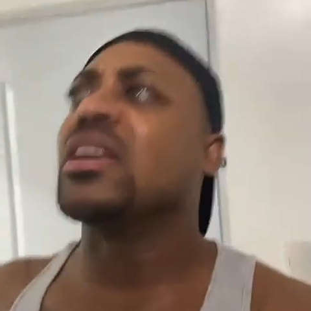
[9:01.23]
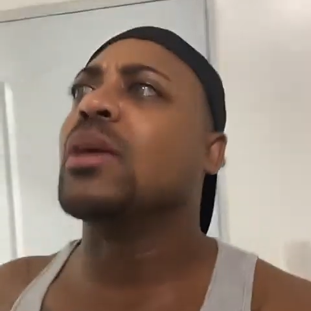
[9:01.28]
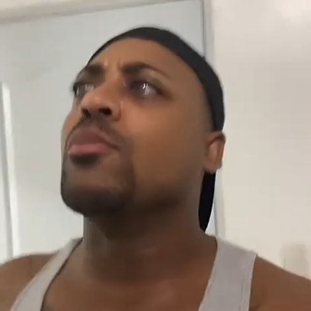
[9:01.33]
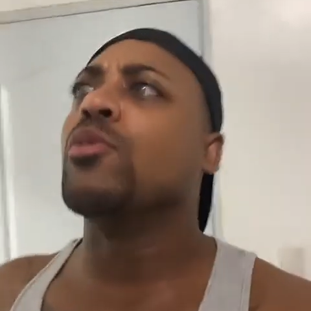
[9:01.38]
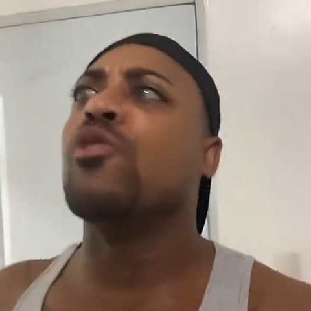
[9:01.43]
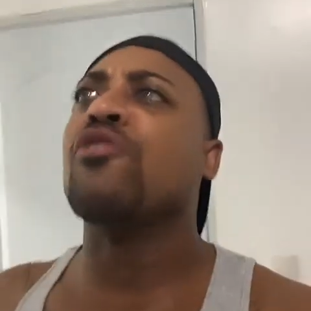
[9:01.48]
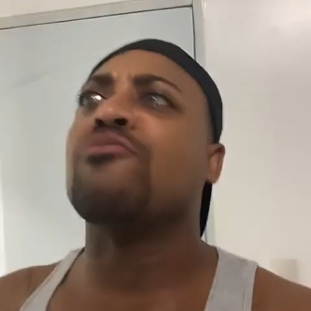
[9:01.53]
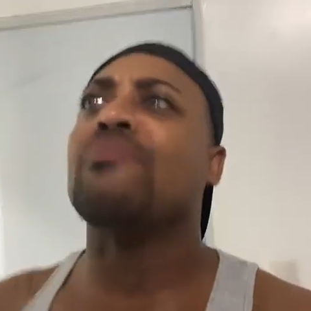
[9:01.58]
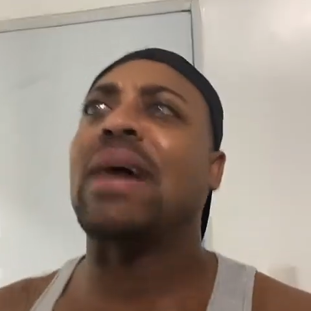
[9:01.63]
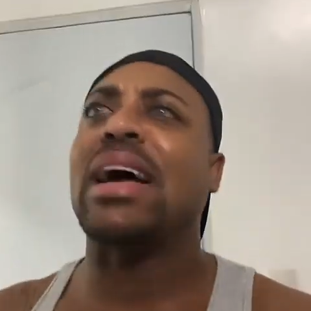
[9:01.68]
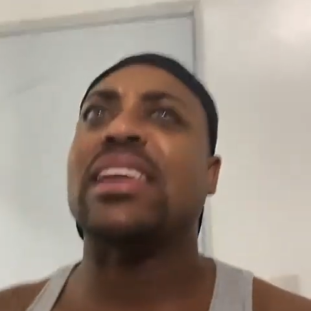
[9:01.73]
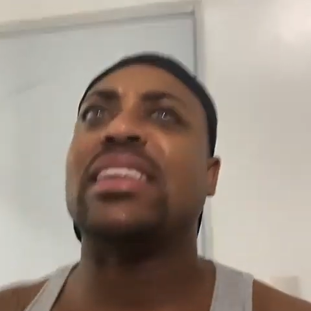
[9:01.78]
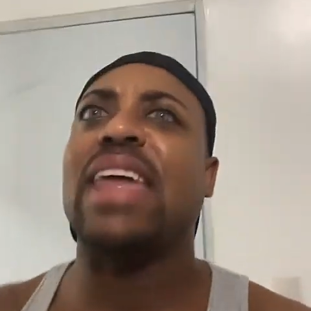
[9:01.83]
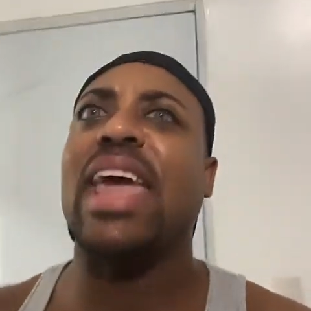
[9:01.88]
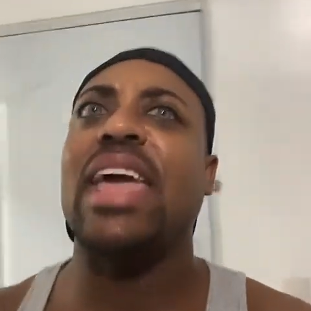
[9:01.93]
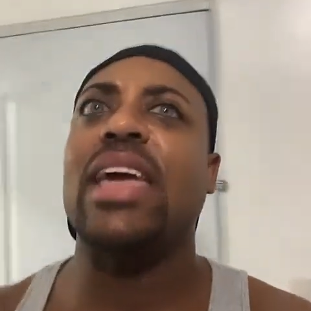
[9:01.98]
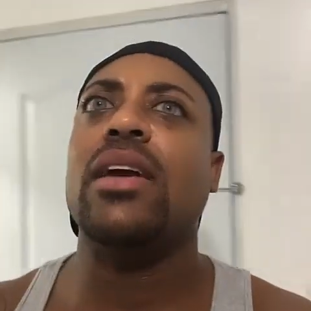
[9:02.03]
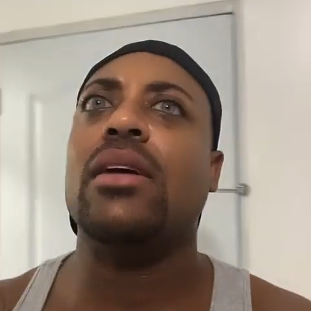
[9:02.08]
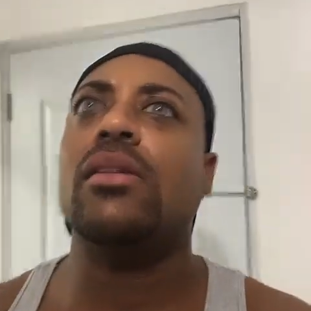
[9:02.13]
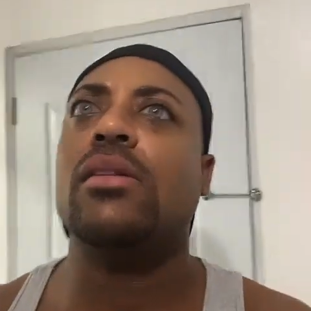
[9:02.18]
to move my
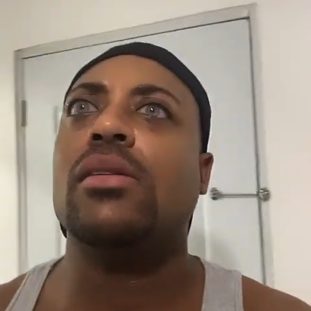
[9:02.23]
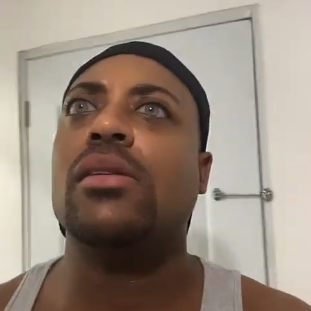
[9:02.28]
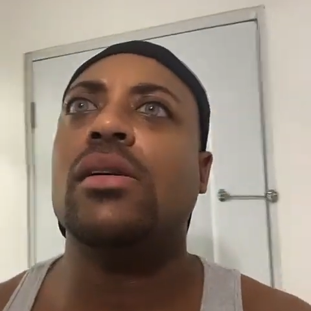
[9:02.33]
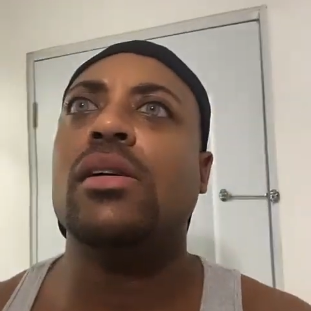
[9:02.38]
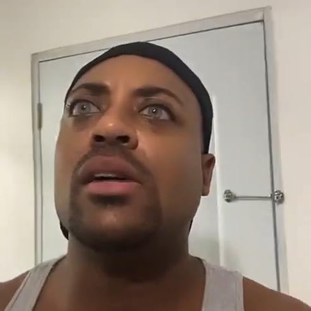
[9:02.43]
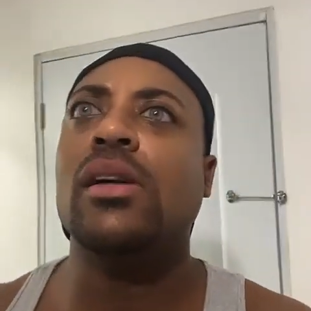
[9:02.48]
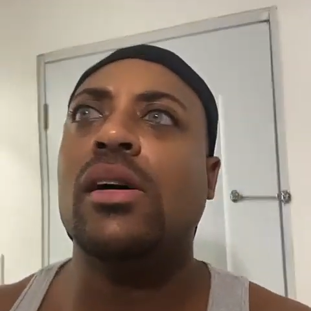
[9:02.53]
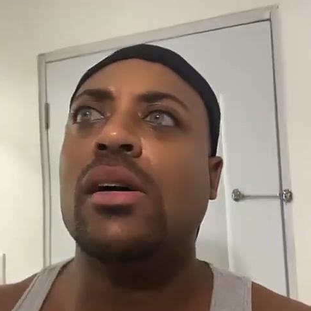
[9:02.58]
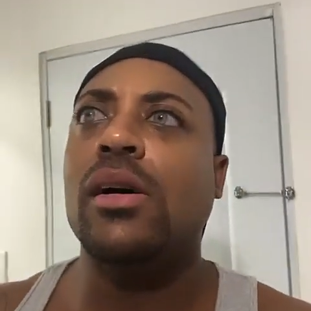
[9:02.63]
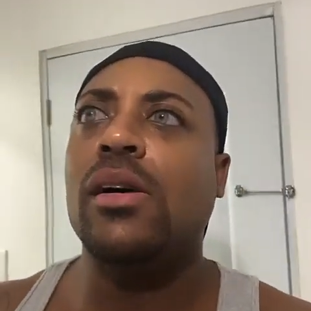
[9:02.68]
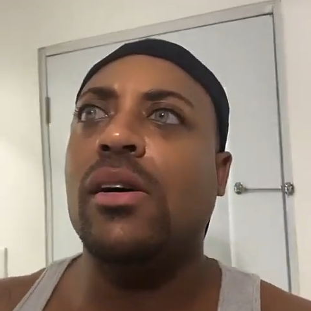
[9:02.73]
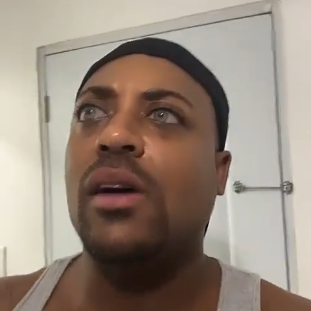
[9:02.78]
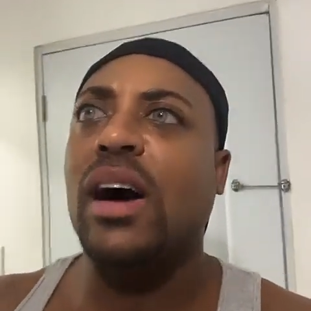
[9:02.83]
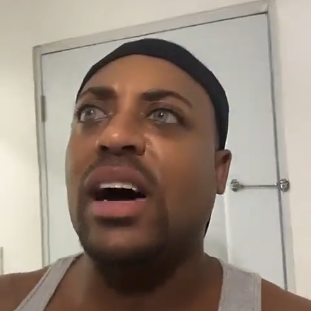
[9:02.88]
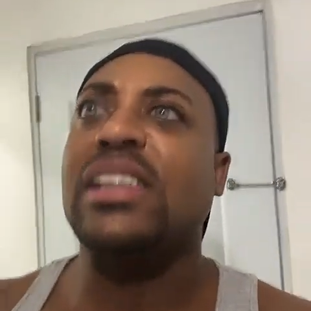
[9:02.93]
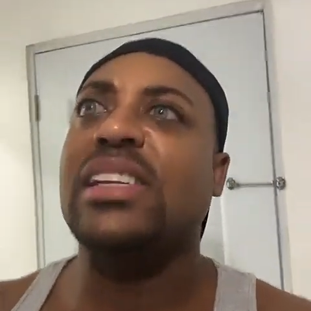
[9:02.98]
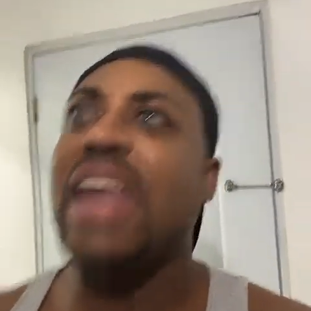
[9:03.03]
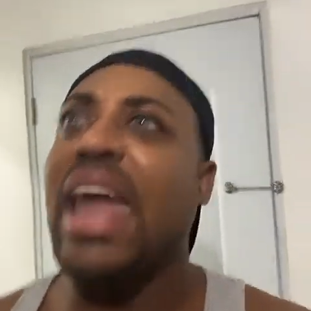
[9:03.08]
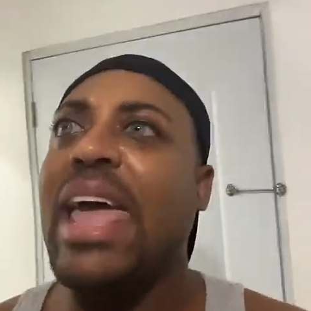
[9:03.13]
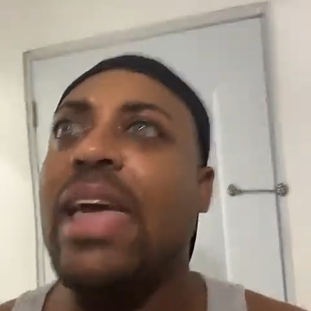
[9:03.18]
date
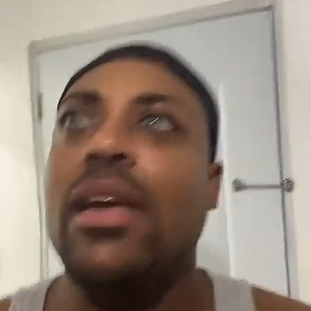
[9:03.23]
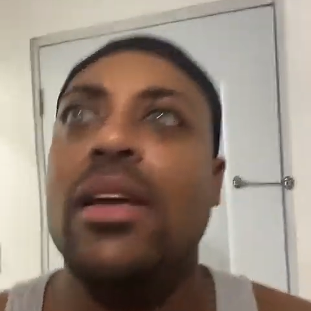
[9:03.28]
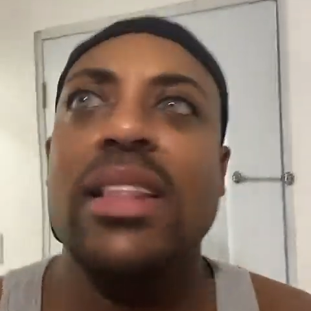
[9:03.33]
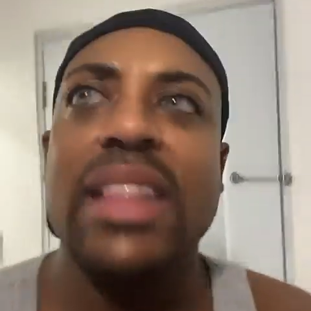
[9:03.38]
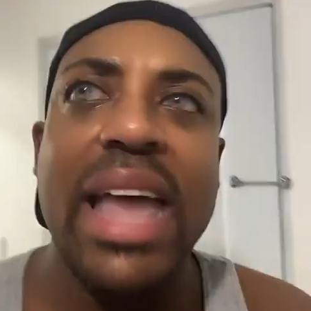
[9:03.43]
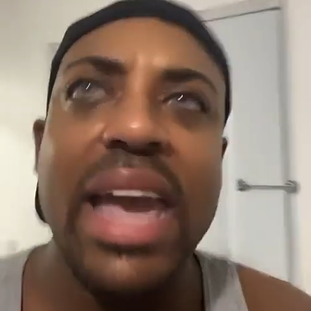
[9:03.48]
a day